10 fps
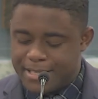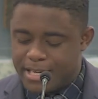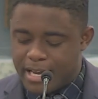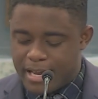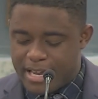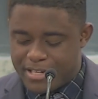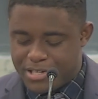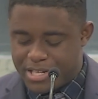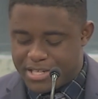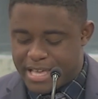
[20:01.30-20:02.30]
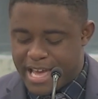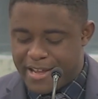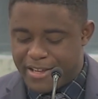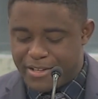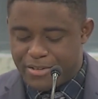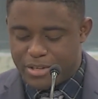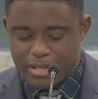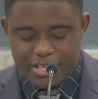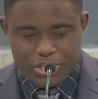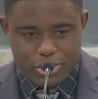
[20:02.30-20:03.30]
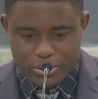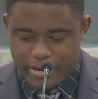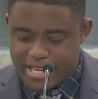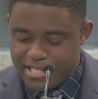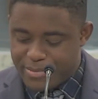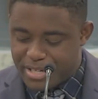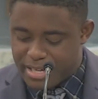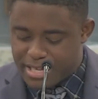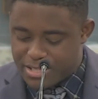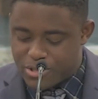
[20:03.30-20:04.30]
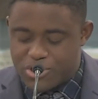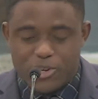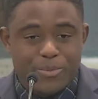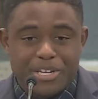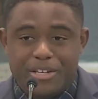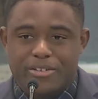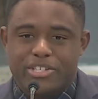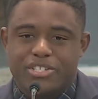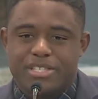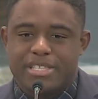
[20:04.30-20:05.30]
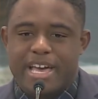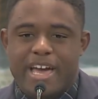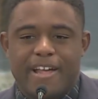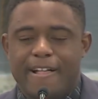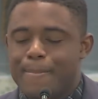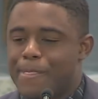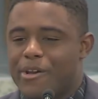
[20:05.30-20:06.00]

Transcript: just crazy, because there's so many Christians that